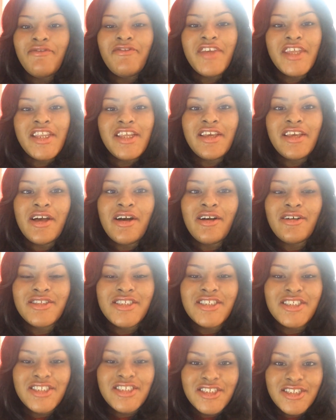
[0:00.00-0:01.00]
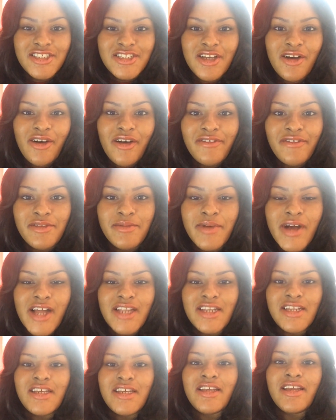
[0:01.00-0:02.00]
video just to show
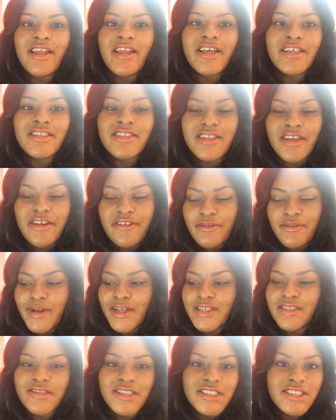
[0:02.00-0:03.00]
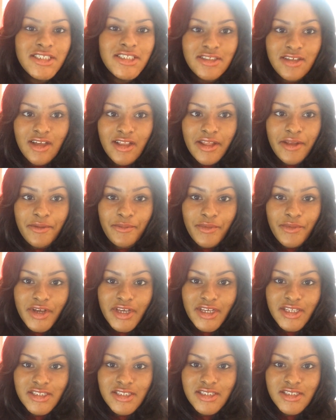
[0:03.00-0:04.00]
everybody, answer everybody's questions all at
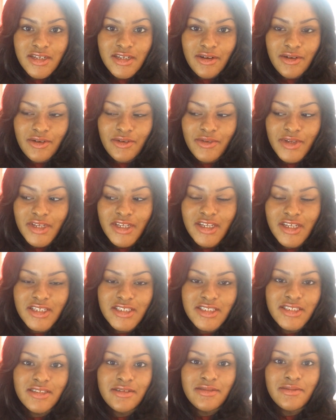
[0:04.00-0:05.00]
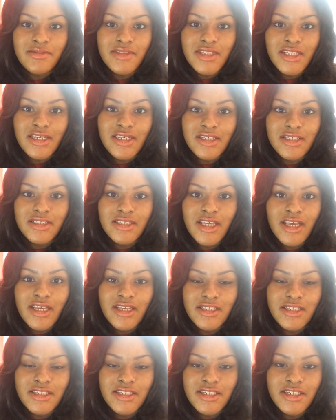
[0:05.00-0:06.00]
once so we can get some things
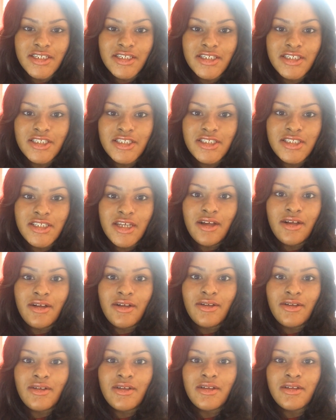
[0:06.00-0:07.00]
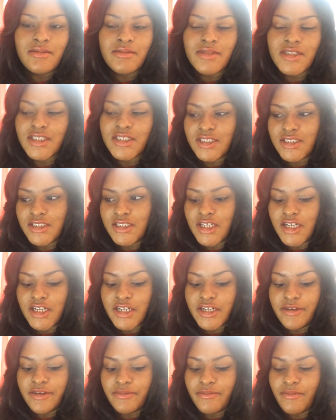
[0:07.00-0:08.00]
answered. So let me just
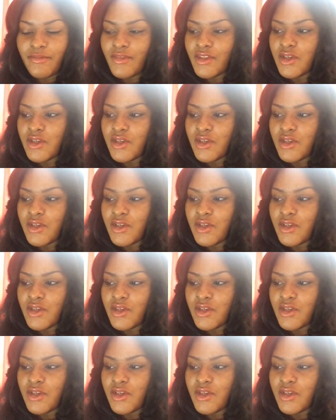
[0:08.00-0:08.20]
start.